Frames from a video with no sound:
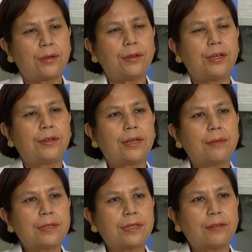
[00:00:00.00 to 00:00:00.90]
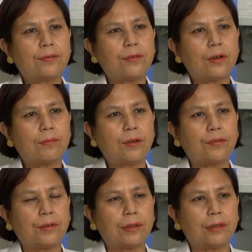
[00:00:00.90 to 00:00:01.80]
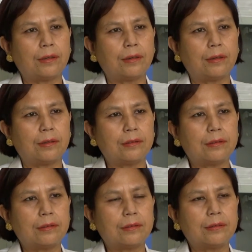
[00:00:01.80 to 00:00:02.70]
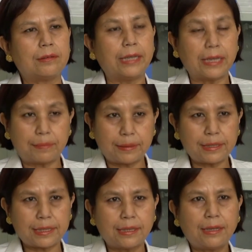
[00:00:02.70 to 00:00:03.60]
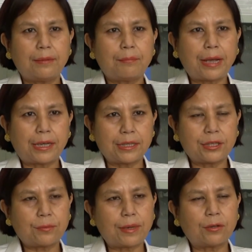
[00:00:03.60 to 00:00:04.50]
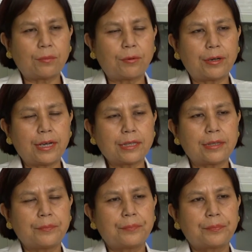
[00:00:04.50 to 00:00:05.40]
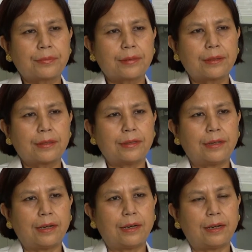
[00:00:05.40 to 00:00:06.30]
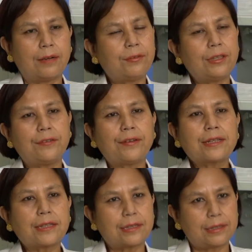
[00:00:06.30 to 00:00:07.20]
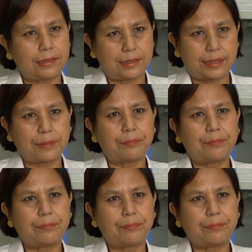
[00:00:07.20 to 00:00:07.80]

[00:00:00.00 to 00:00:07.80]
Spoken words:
or it comes in the form of a labeled packaged tobacco product, harmful effects are still the same.